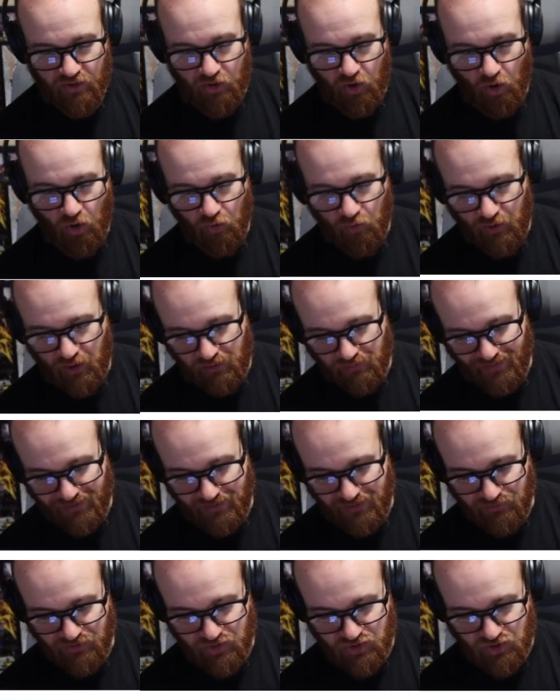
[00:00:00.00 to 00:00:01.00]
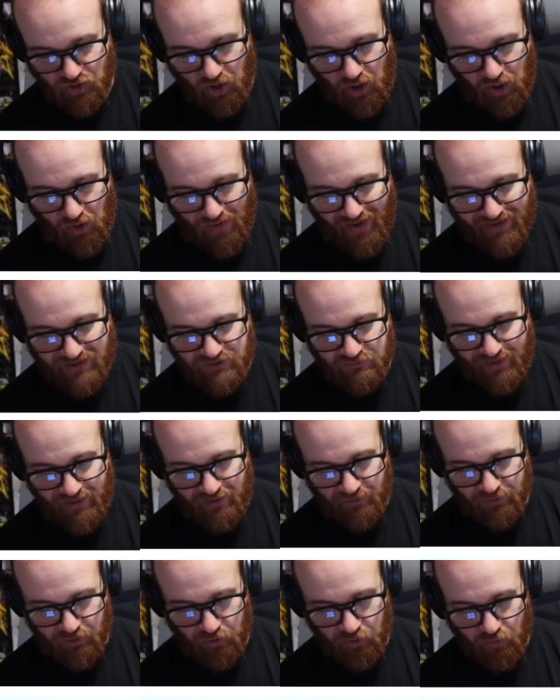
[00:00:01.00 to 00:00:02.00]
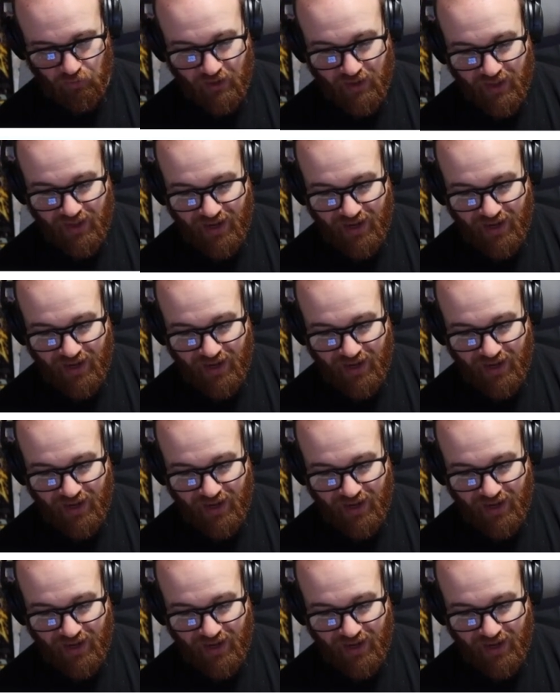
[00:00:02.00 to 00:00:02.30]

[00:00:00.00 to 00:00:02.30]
Koga letting you stall has value.